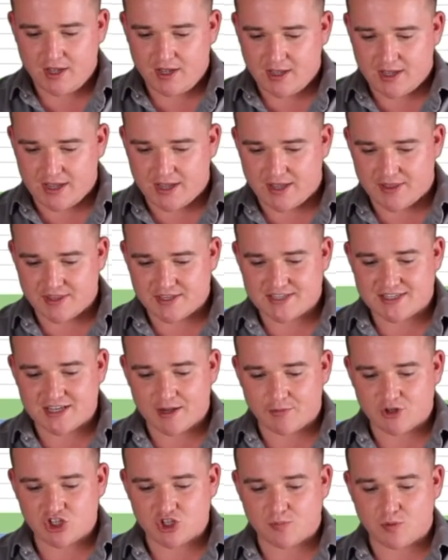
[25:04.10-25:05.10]
And this is how
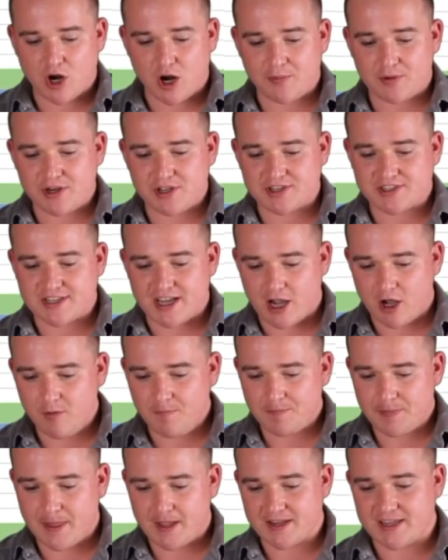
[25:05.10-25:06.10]
much the property is now.
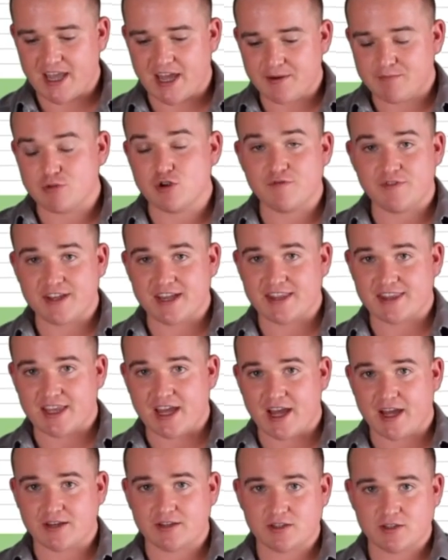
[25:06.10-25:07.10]
Again, moving at
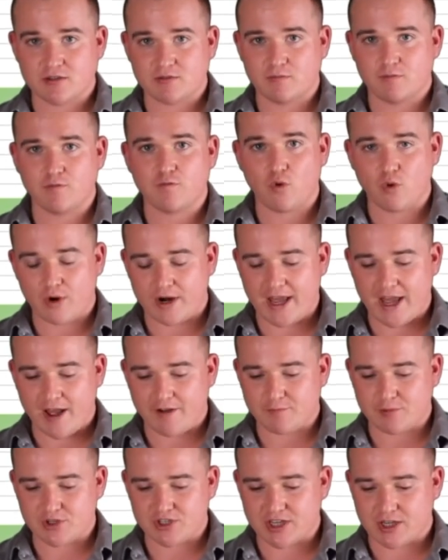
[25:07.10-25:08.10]
that four and a
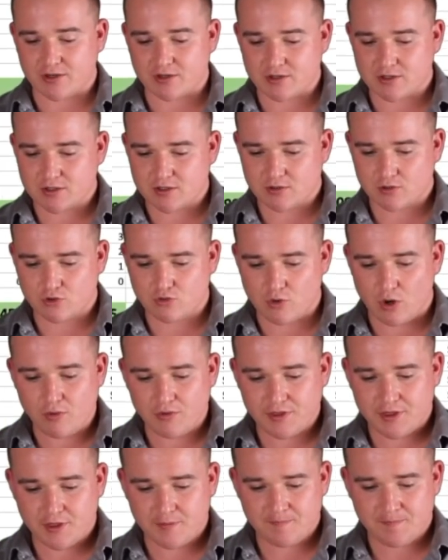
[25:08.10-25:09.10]
half percent
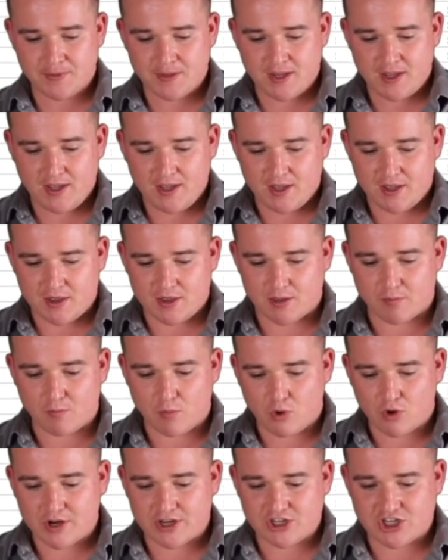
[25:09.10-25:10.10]
growth. The
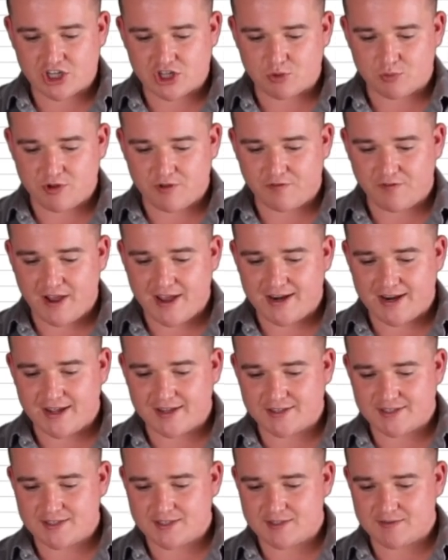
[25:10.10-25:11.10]
mortgage at the
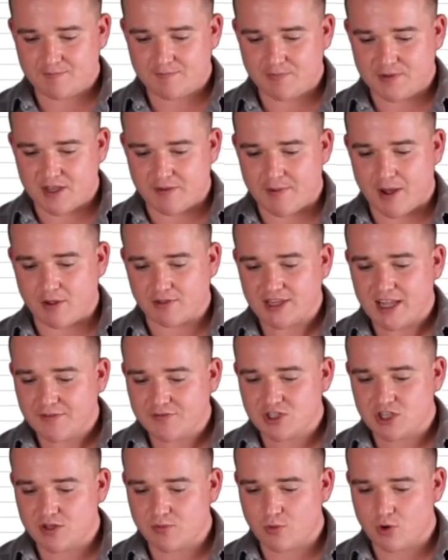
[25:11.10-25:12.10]
refinance, the amount
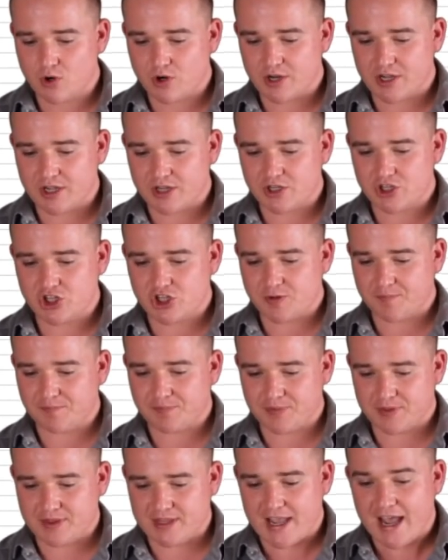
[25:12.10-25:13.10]
left on the mortgage,
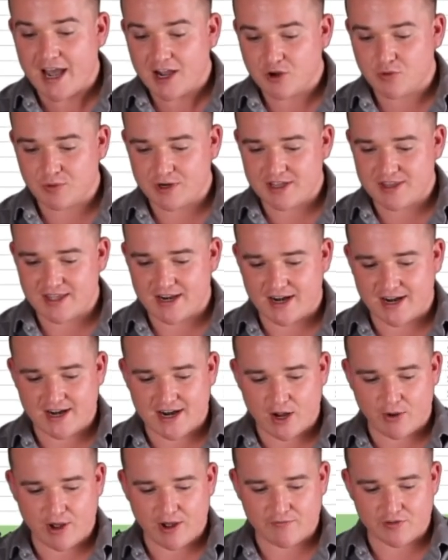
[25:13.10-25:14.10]
the equity that I
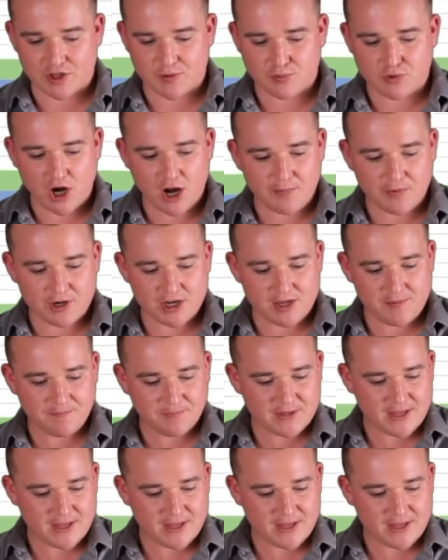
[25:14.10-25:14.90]
now have in the property.